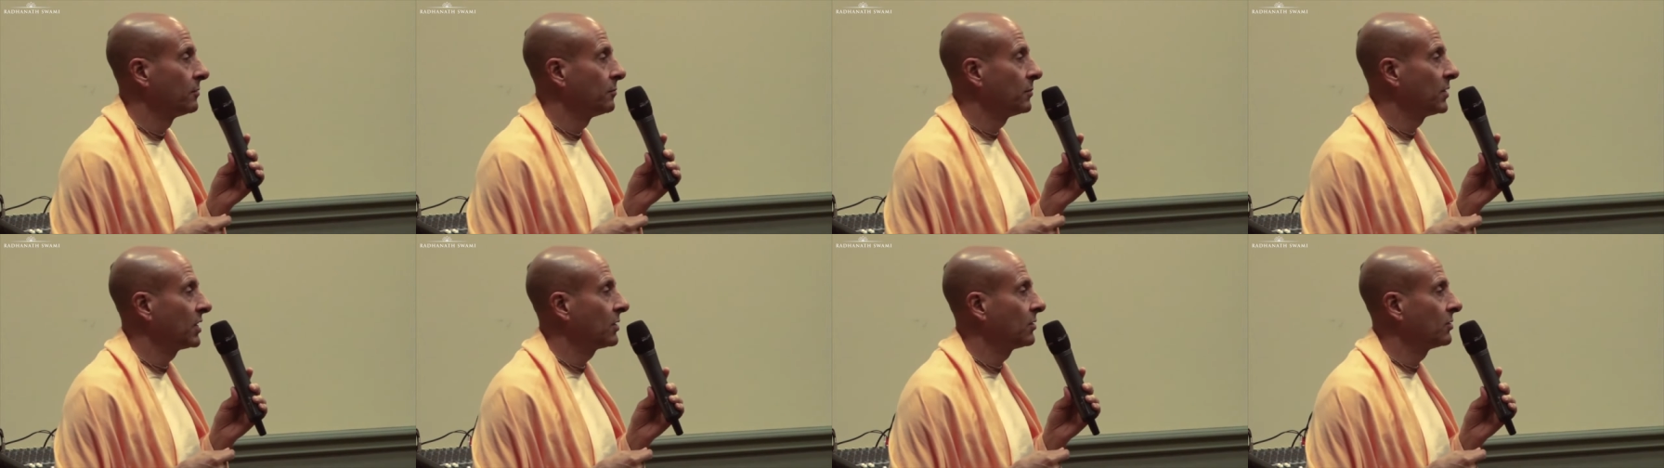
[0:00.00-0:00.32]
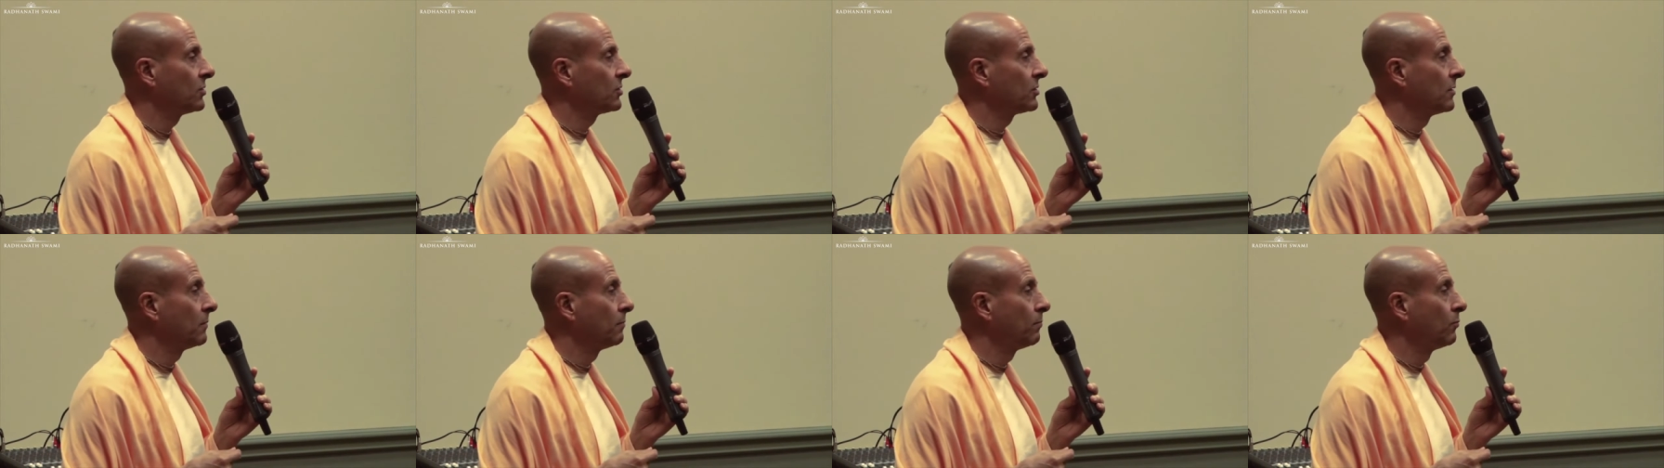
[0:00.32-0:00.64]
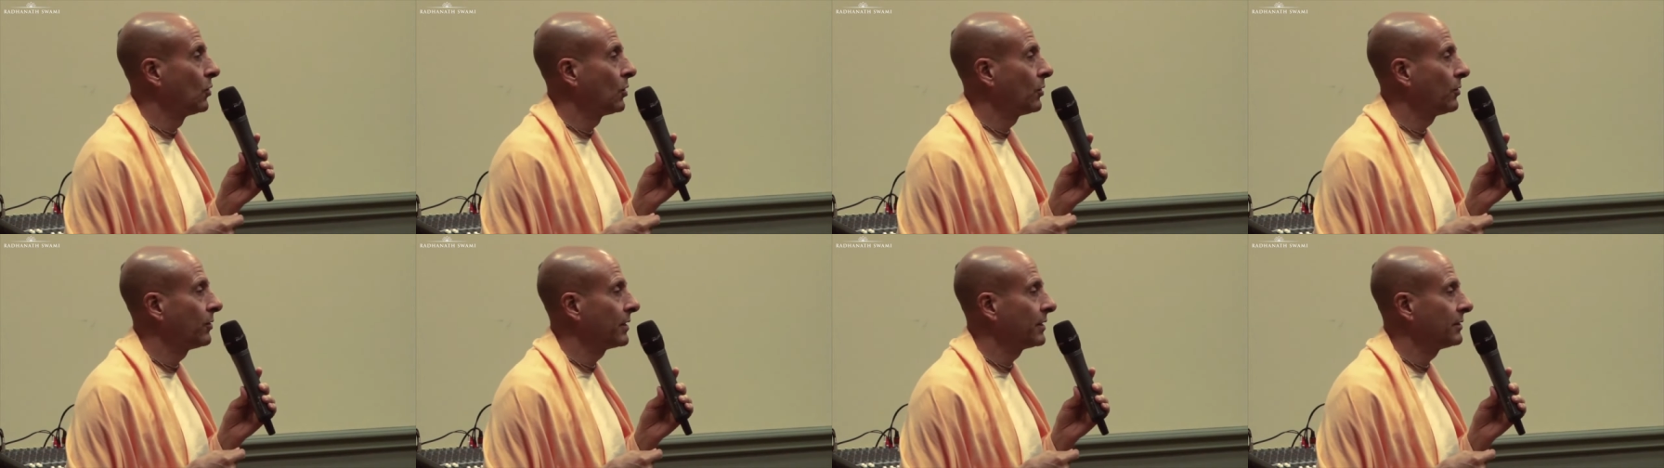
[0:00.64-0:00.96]
because the
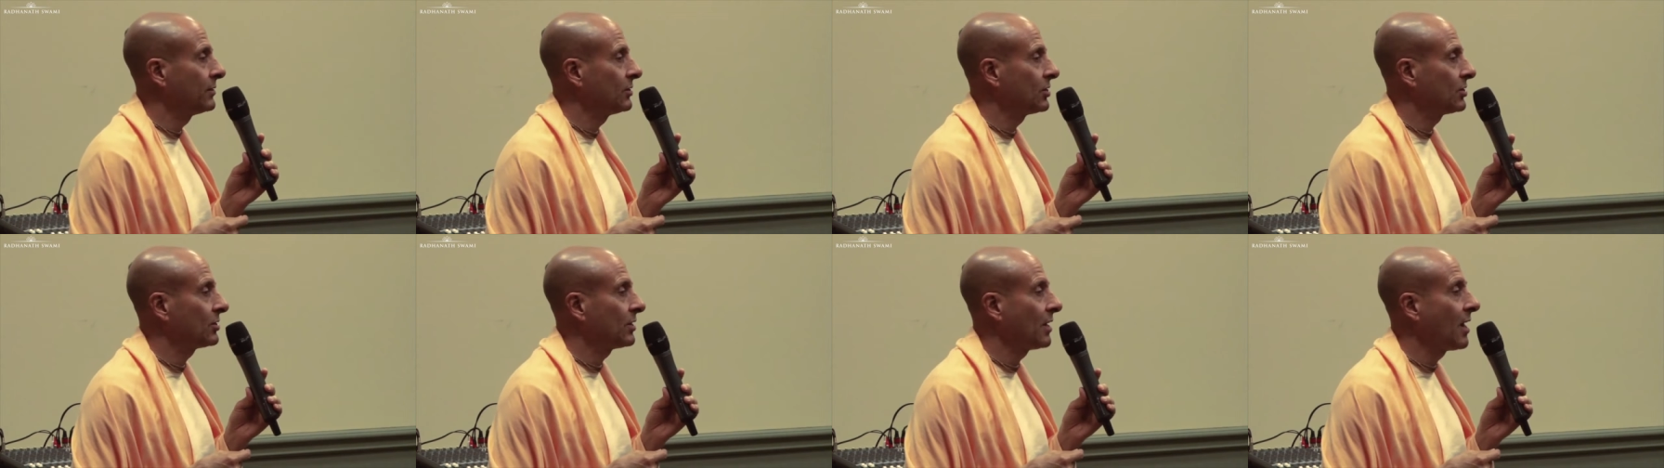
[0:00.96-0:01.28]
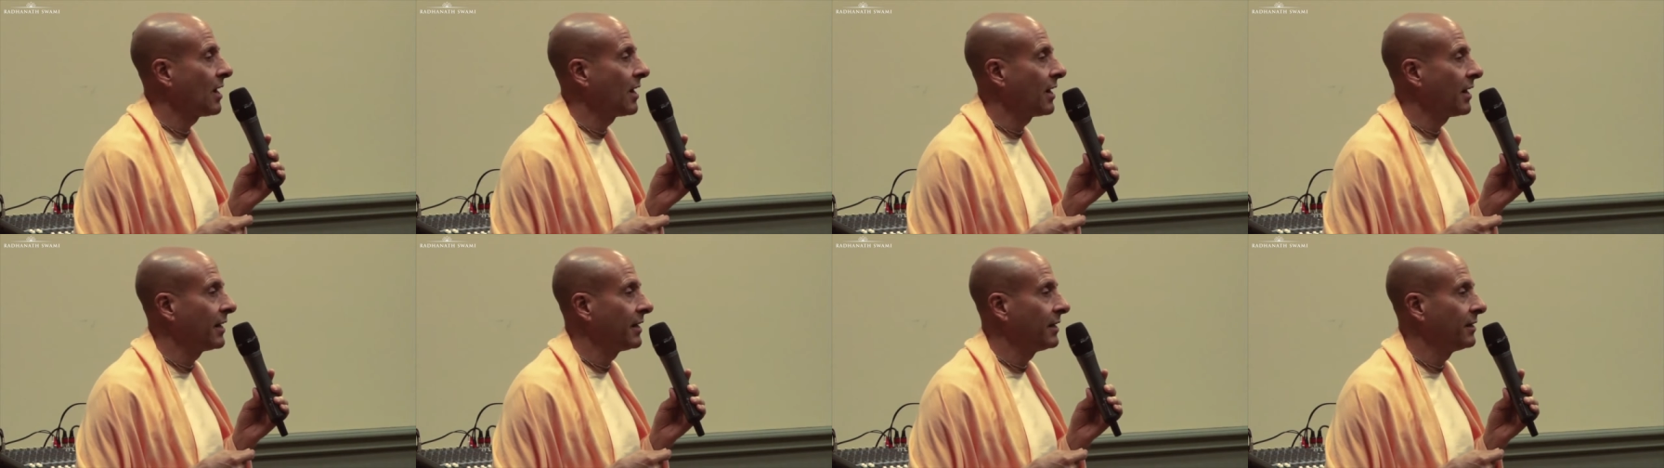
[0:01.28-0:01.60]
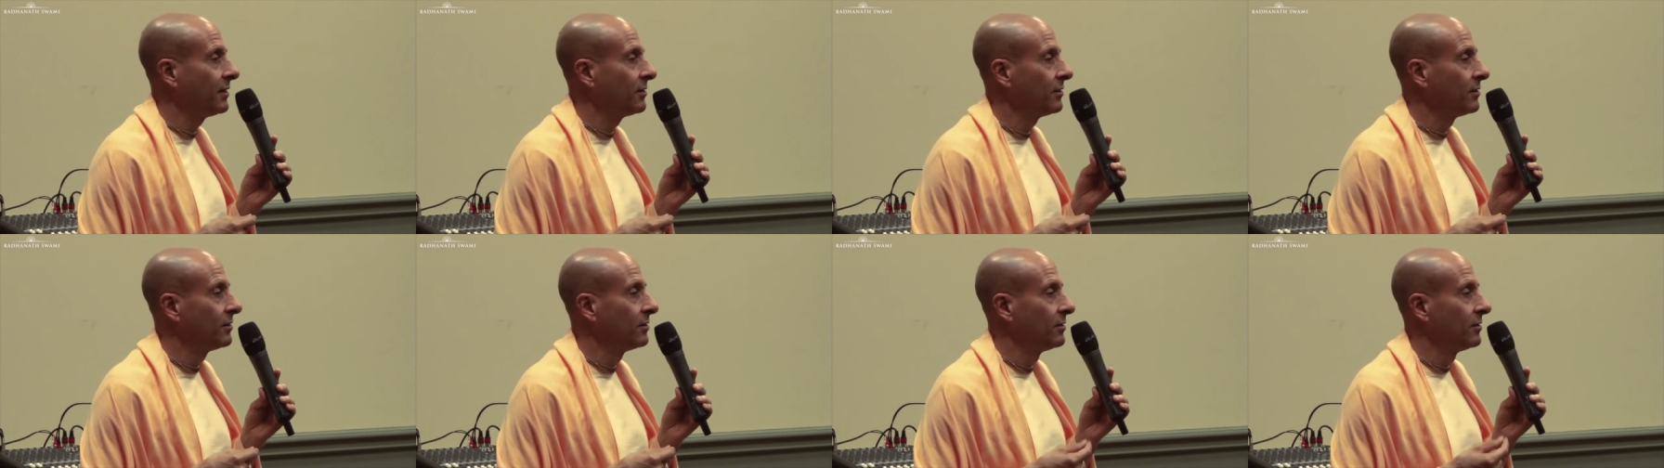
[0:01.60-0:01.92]
bird
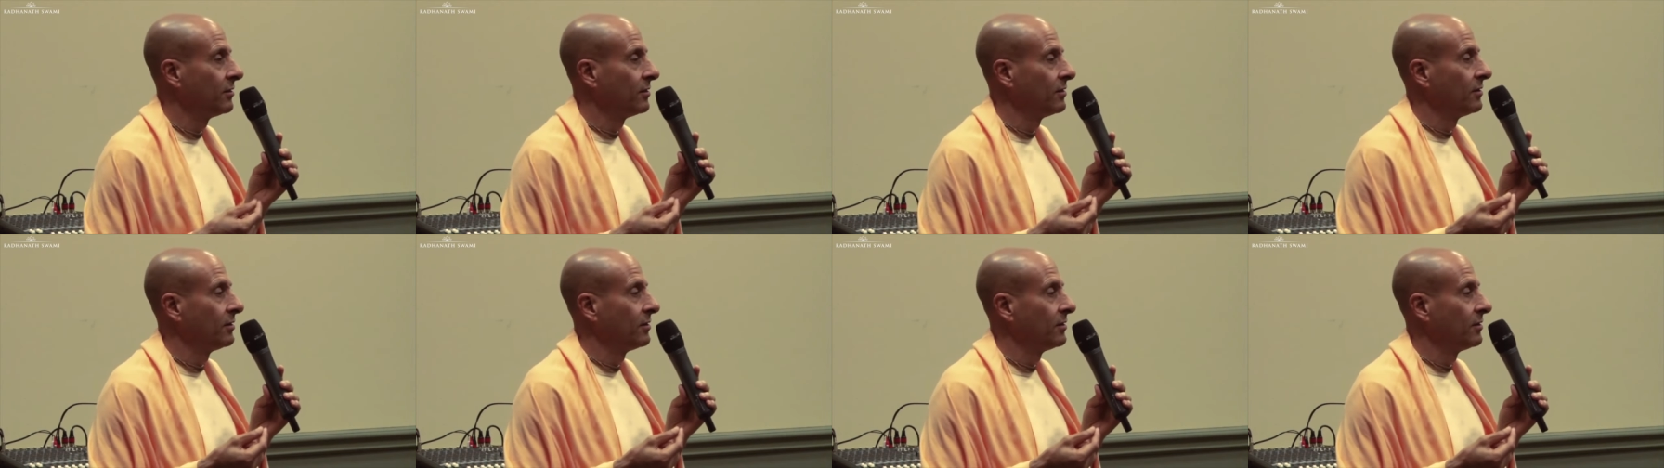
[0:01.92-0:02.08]
inside